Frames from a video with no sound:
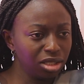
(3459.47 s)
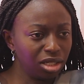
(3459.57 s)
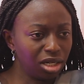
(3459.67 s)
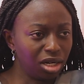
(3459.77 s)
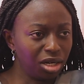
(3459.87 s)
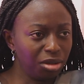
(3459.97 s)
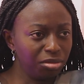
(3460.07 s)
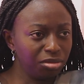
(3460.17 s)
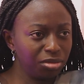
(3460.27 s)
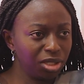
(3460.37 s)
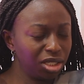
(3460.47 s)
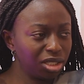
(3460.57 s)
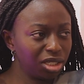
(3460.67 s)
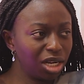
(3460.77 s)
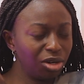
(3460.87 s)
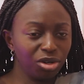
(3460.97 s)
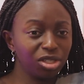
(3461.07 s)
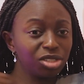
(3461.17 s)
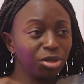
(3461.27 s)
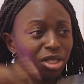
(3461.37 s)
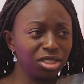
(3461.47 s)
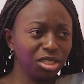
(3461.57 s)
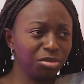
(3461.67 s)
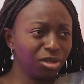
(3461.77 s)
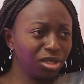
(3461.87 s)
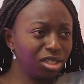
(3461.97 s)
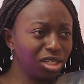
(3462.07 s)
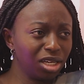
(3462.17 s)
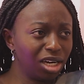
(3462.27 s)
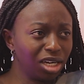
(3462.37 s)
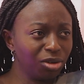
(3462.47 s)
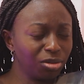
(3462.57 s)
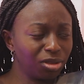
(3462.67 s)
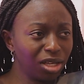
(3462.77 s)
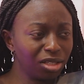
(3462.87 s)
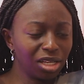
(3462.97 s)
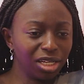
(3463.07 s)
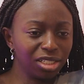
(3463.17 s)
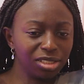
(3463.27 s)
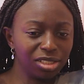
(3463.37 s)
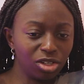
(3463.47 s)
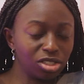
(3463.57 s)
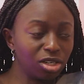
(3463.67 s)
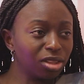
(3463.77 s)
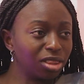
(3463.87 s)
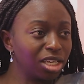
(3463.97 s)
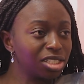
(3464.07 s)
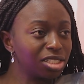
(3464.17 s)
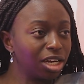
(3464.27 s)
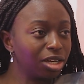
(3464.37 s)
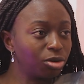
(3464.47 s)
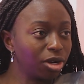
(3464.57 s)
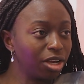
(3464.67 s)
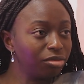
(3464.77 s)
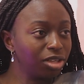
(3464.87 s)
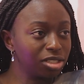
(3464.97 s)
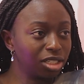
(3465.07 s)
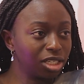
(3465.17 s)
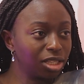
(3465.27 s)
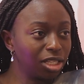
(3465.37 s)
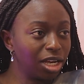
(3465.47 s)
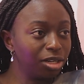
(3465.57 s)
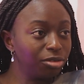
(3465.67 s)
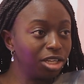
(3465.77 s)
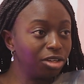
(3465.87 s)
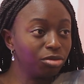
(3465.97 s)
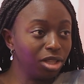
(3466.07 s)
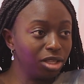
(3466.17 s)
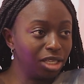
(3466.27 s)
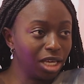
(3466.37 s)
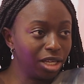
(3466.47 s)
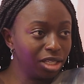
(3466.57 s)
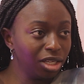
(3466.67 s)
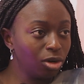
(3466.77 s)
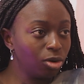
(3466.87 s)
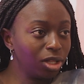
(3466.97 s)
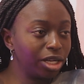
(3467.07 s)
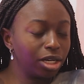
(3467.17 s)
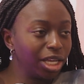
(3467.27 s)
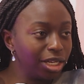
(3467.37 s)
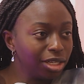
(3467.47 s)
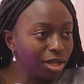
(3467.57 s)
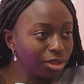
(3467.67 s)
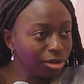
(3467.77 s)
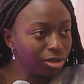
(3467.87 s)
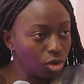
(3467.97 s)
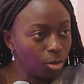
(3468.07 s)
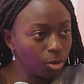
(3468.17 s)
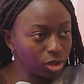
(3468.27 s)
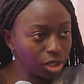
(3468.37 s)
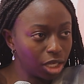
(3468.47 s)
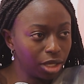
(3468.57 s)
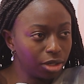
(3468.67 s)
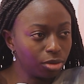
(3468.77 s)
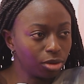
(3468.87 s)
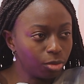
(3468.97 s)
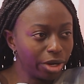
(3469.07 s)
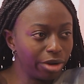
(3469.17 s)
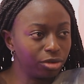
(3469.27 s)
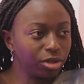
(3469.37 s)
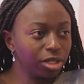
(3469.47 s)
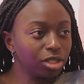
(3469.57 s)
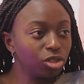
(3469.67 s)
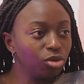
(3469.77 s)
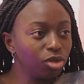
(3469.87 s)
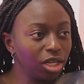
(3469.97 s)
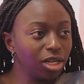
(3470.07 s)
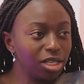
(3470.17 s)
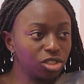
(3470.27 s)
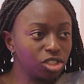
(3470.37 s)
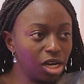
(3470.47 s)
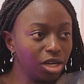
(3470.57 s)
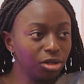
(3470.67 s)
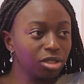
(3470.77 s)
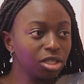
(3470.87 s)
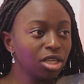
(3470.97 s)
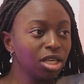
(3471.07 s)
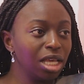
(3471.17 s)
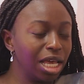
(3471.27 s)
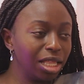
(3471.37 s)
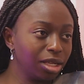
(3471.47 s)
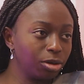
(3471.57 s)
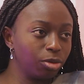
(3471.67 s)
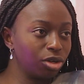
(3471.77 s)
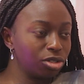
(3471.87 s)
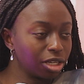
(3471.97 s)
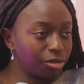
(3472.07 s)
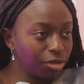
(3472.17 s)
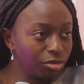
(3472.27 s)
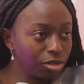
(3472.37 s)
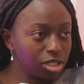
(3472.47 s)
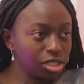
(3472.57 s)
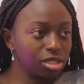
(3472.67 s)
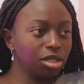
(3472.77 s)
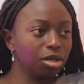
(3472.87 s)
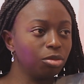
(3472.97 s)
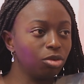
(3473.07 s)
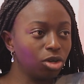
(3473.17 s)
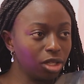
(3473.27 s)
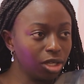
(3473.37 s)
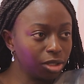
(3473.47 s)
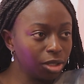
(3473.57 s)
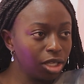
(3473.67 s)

um, I don't know. It's really deep. Like, mm-hmm. I don't... I, I there are certain things that I craved as a kid that I didn't really get. Okay. Or, like, any other normal kid or whatever, like, you need as a child. Yeah. And, like, whether it's, like, favoritism or, like...